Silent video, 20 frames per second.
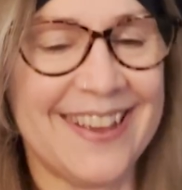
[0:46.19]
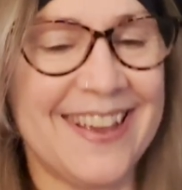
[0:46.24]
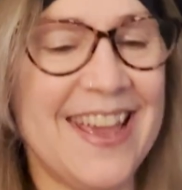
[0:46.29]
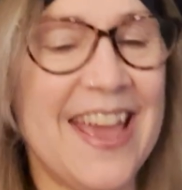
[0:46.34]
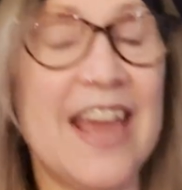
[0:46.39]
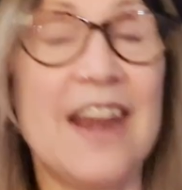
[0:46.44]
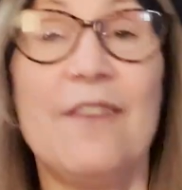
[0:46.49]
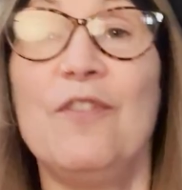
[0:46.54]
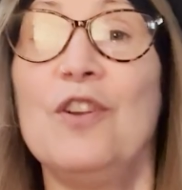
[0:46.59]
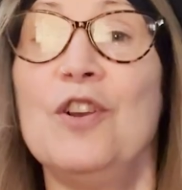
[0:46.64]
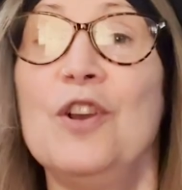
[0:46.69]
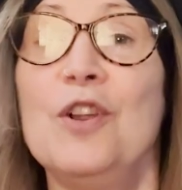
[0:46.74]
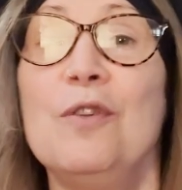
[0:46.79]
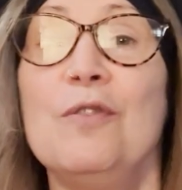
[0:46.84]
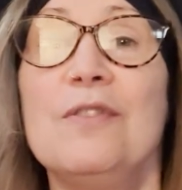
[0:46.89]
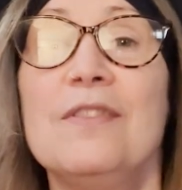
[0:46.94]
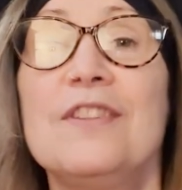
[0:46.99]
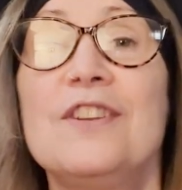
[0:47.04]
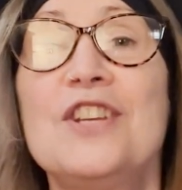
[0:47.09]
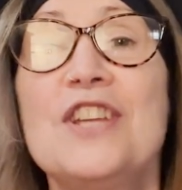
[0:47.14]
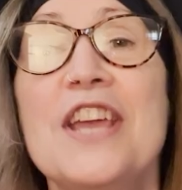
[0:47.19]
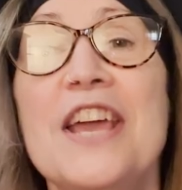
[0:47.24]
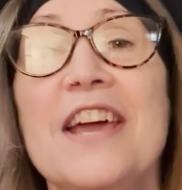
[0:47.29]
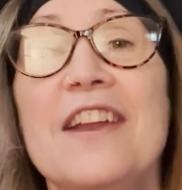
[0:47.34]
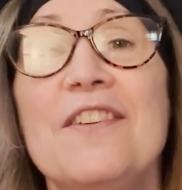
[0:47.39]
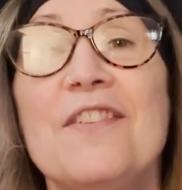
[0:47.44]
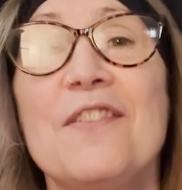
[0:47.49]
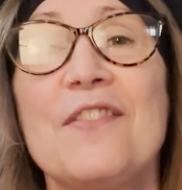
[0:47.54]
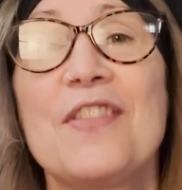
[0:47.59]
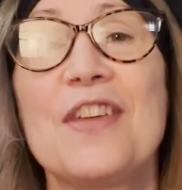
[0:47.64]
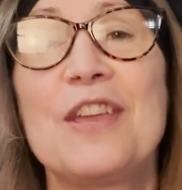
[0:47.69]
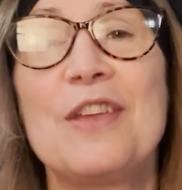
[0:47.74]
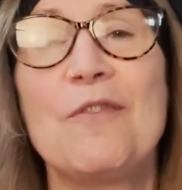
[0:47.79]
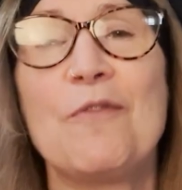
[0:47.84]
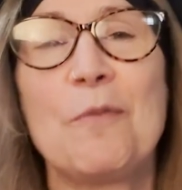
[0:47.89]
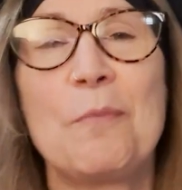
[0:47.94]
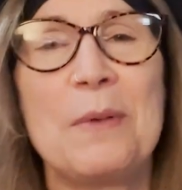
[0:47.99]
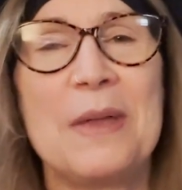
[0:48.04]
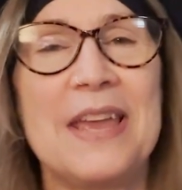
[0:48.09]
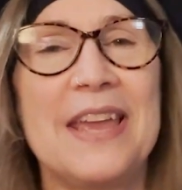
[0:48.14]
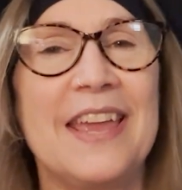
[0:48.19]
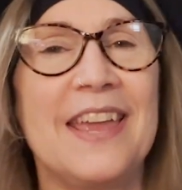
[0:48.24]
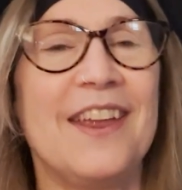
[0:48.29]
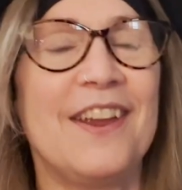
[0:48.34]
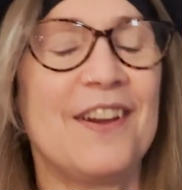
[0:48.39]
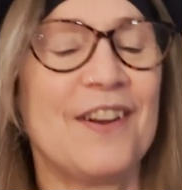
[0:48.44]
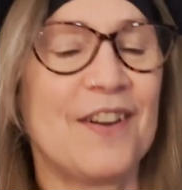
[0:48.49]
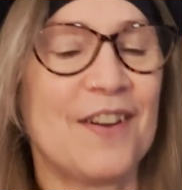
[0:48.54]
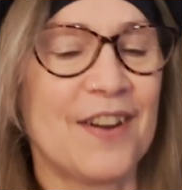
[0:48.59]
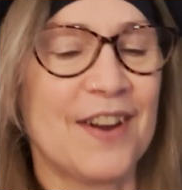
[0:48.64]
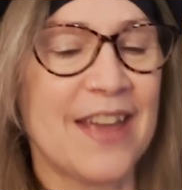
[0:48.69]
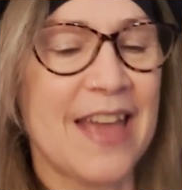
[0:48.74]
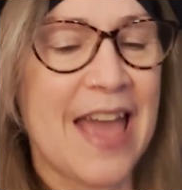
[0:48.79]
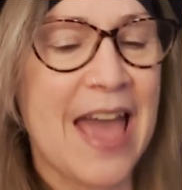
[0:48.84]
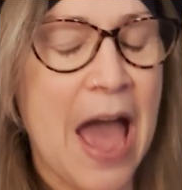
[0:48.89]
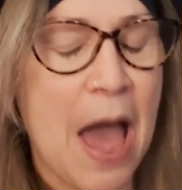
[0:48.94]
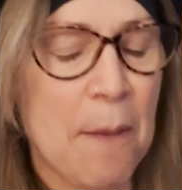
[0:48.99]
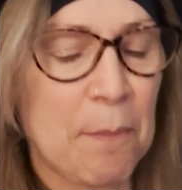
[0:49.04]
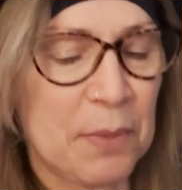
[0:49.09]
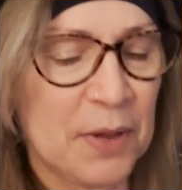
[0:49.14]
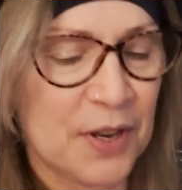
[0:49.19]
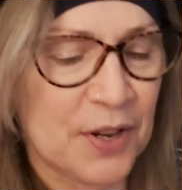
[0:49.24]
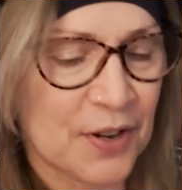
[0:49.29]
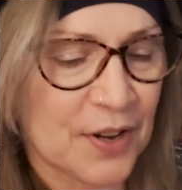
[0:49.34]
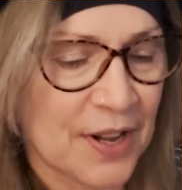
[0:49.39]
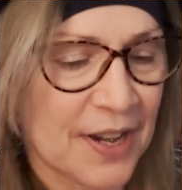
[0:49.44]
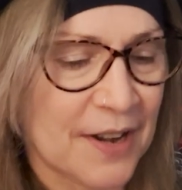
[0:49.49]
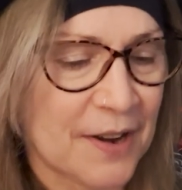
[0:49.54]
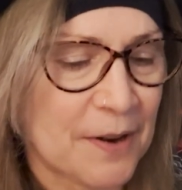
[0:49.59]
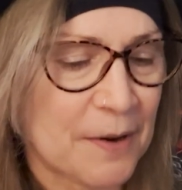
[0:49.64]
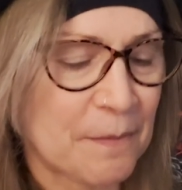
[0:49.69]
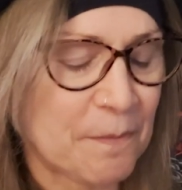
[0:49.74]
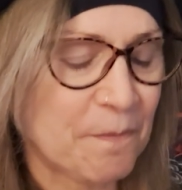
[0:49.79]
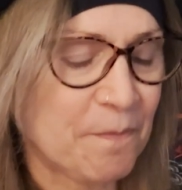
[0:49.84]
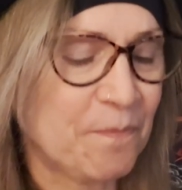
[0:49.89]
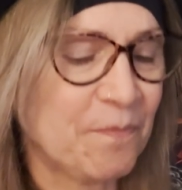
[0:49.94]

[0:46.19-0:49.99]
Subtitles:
And if you're new to the channel, thank you for being here. Happy you're here.